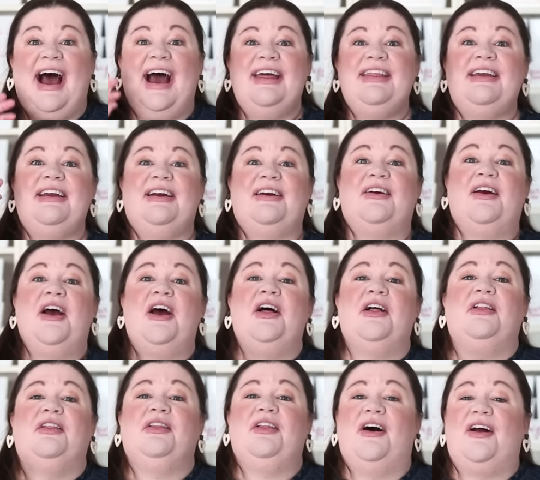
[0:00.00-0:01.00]
Hi there,
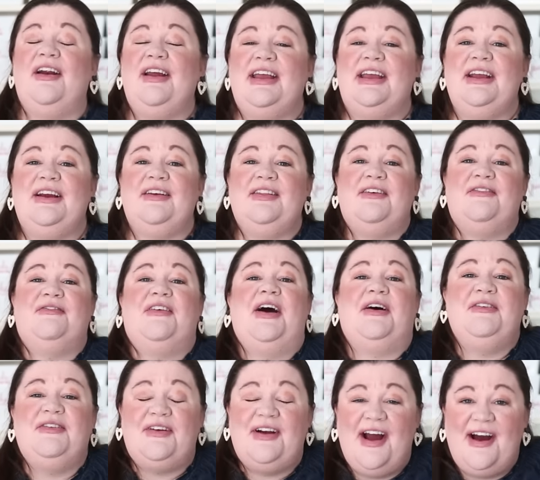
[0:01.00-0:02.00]
Laura here, the
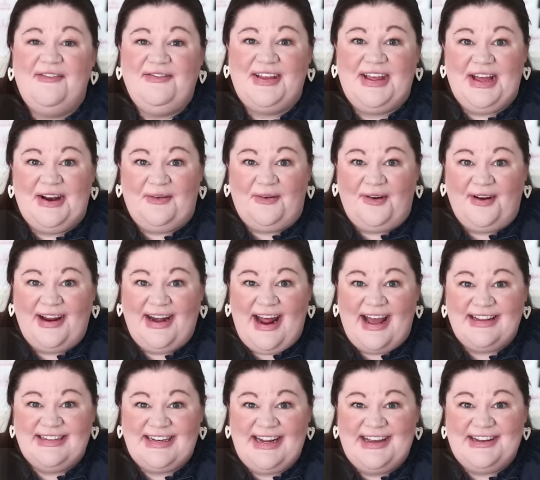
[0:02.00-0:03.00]
founder of Get
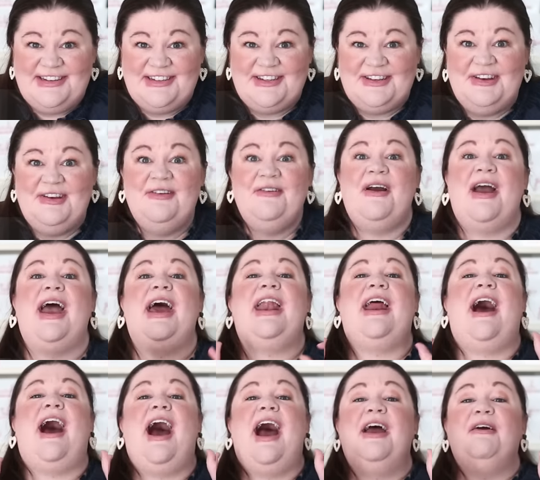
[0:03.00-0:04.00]
Organized HQ, and
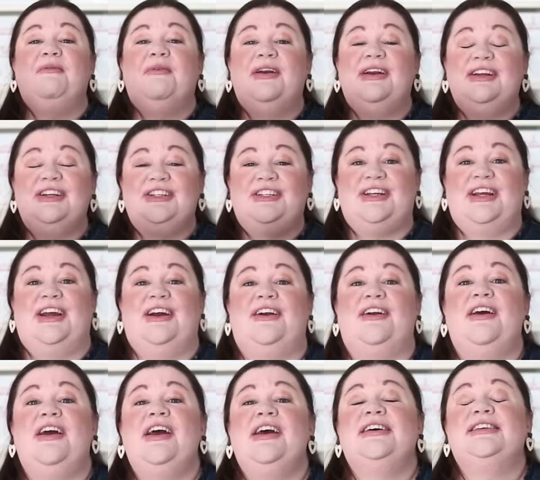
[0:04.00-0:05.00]
I want to
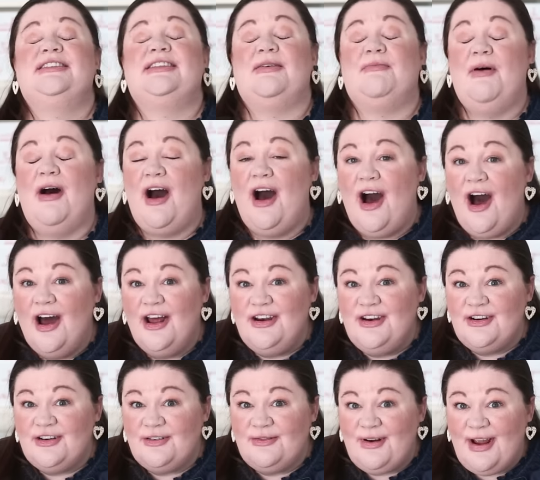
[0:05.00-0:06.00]
share some
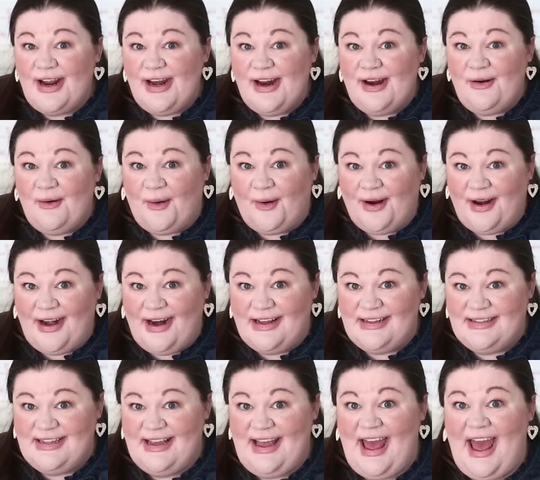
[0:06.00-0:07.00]
underrated
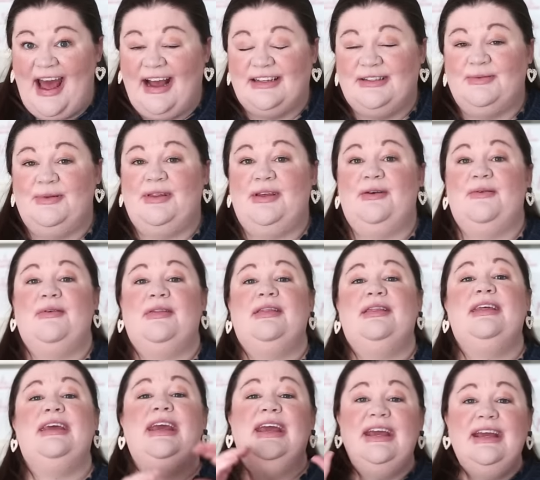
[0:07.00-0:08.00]
organizing hacks with you.
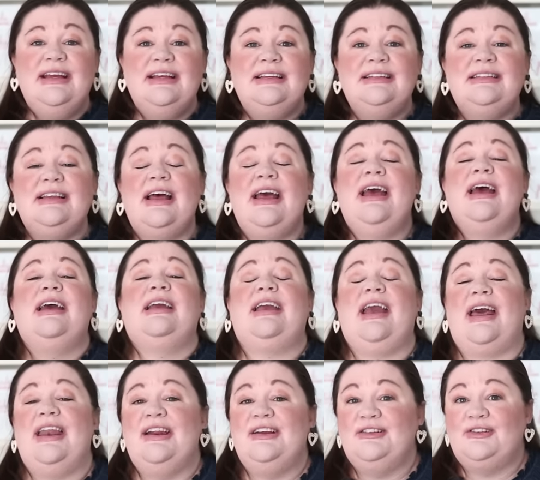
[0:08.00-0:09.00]
These
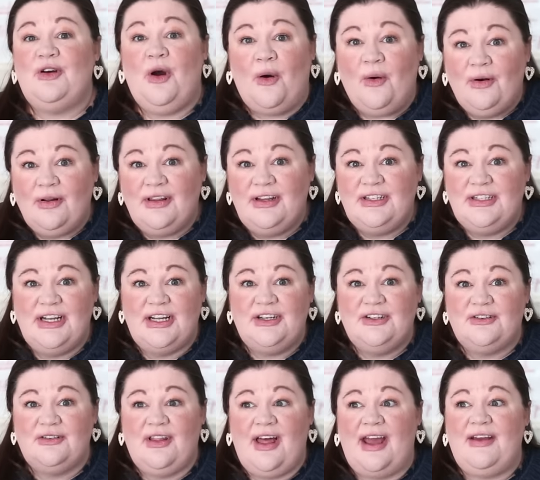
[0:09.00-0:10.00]
can totally
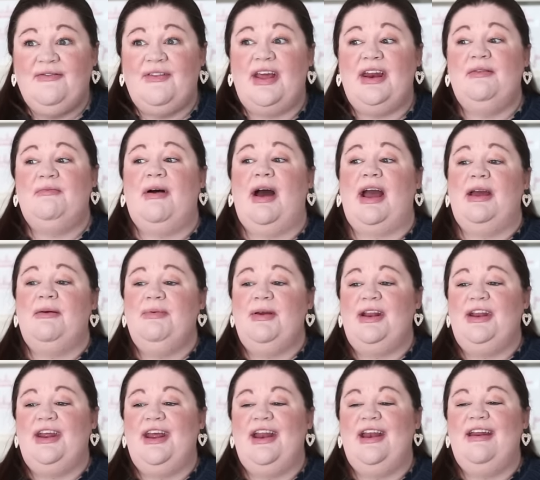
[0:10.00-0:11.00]
change your life, and in my
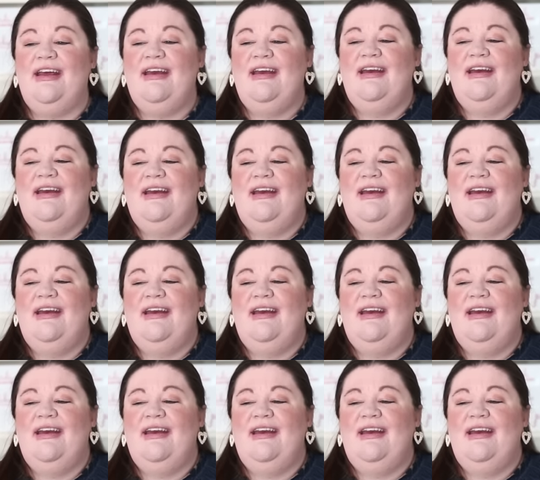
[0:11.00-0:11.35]
opinion,